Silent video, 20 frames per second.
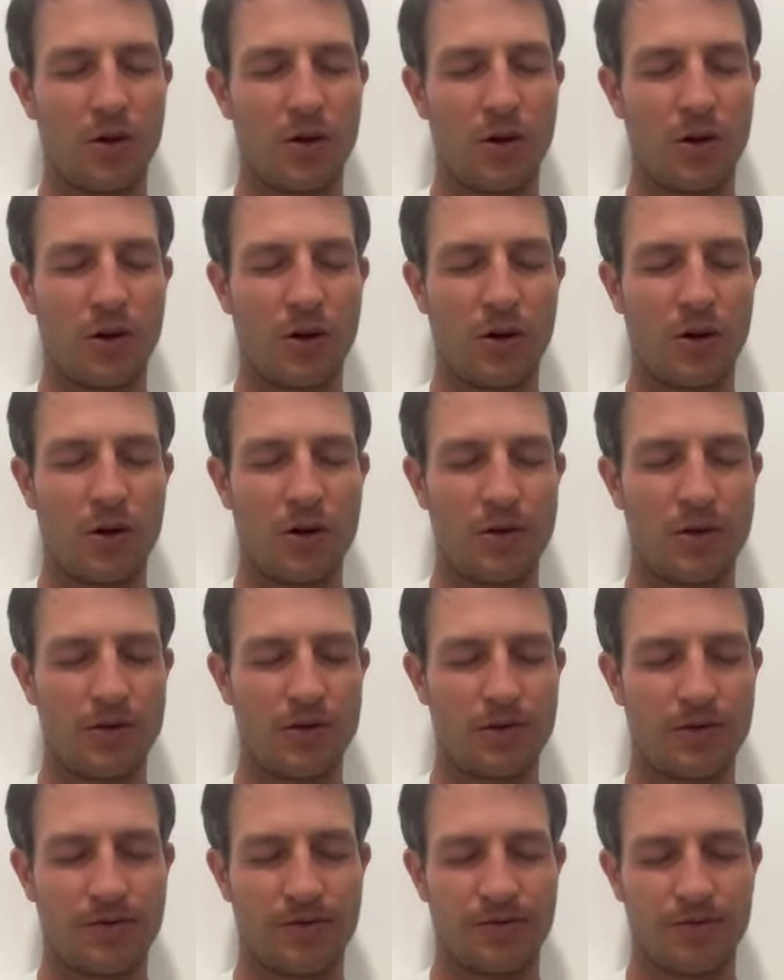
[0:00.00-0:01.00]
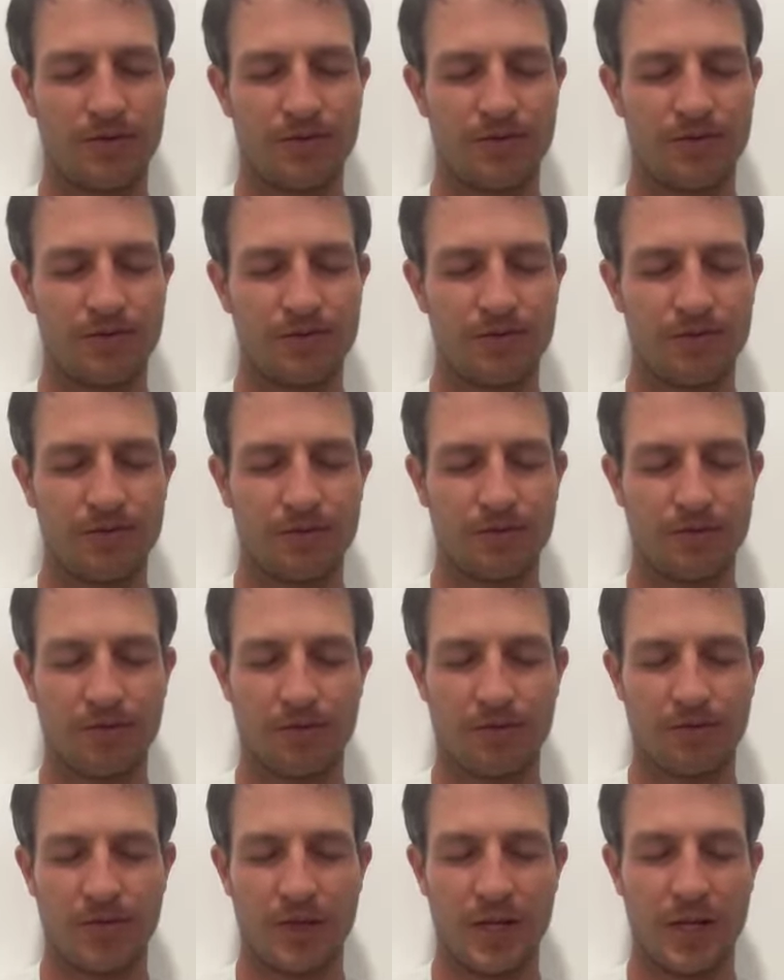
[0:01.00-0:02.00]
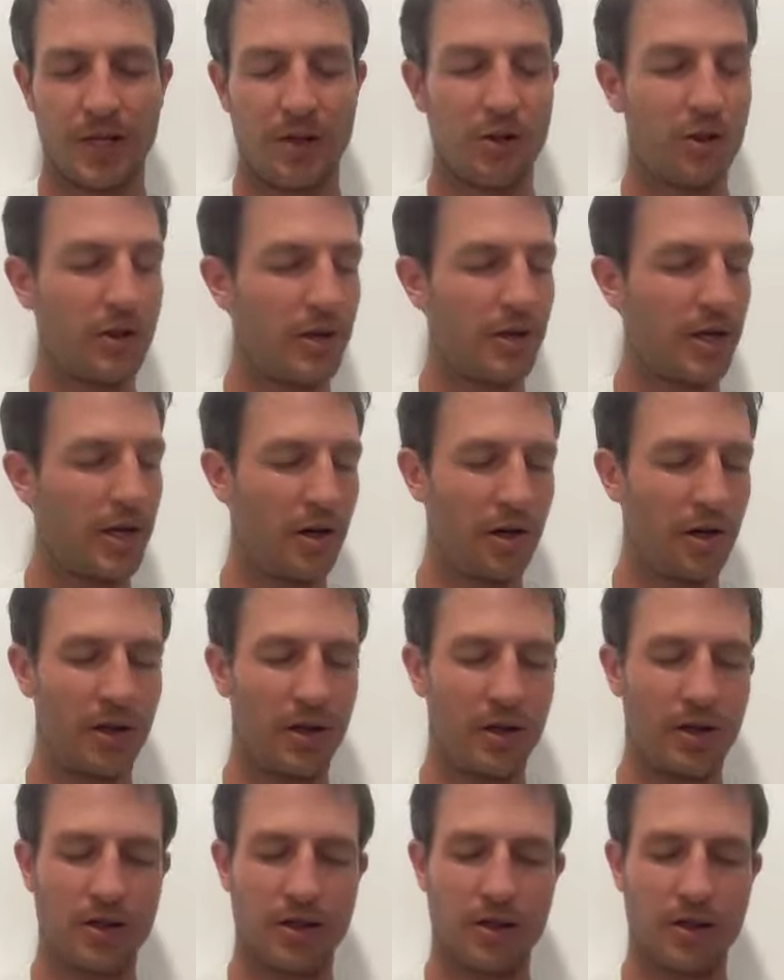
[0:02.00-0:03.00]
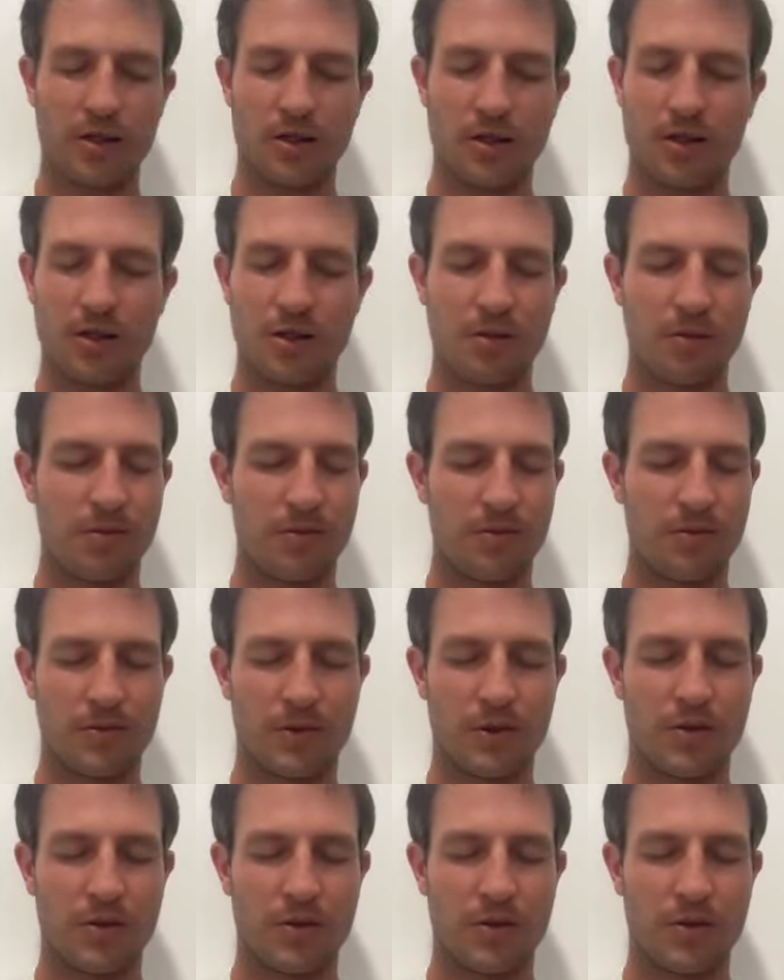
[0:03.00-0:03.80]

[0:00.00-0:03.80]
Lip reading: or my urinary system.